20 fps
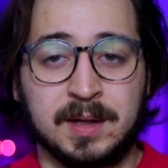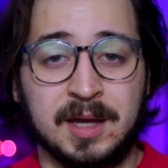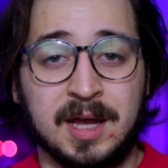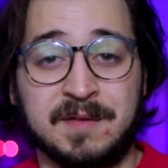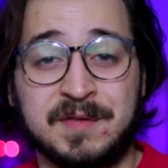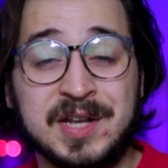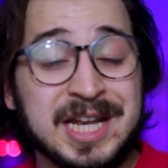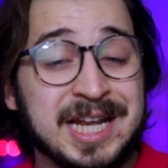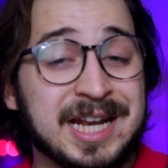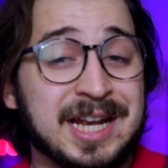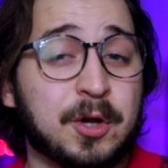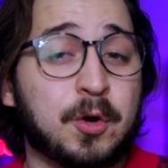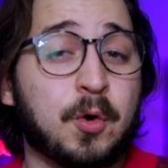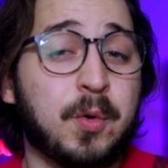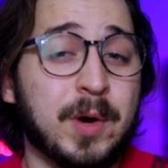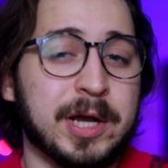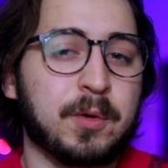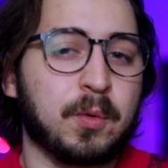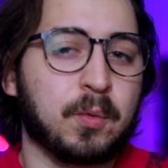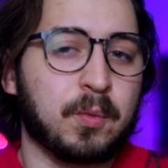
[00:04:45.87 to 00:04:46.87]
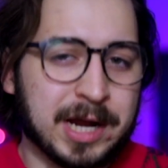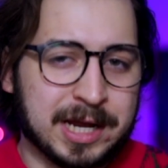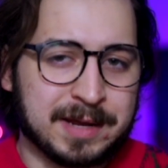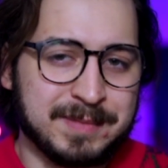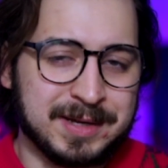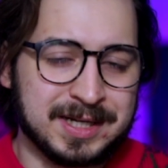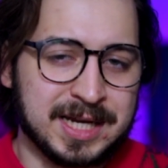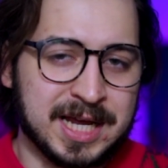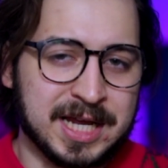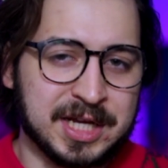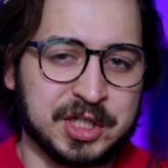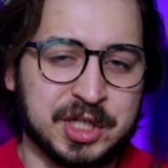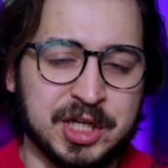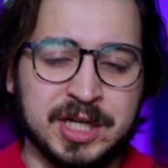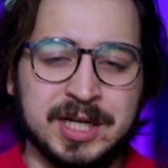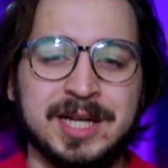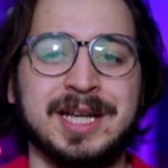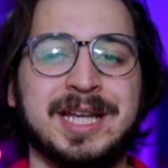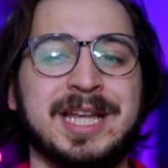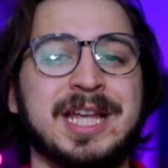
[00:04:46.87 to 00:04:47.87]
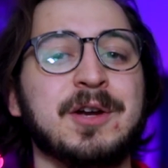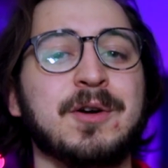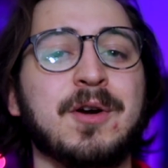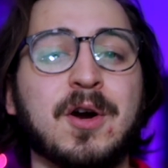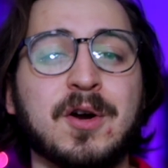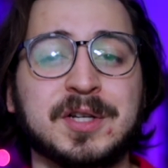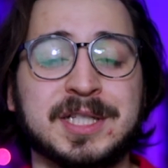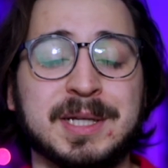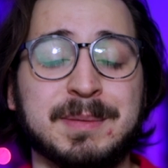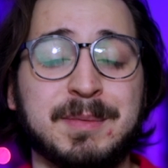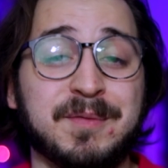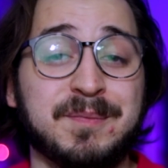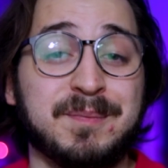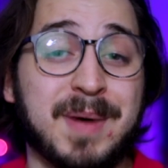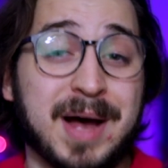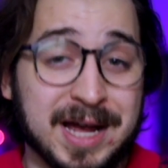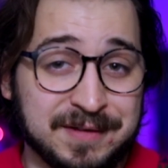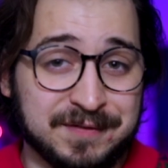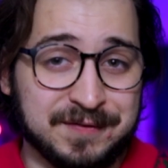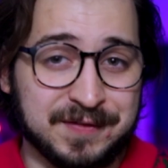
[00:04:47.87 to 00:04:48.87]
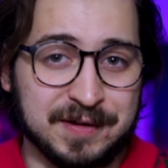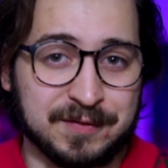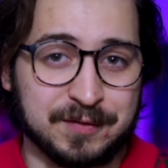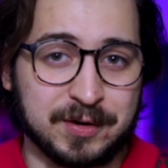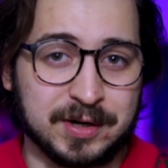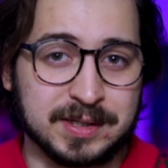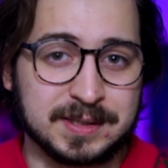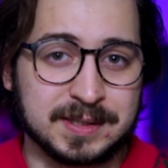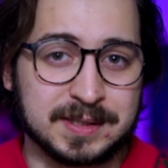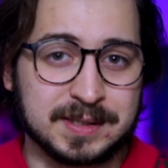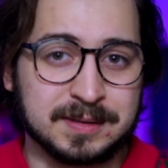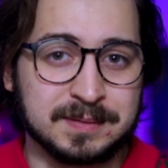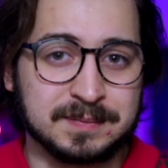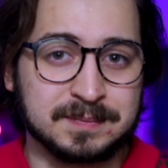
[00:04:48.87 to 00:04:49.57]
If you need a quick recommendation, here are some of my favorites.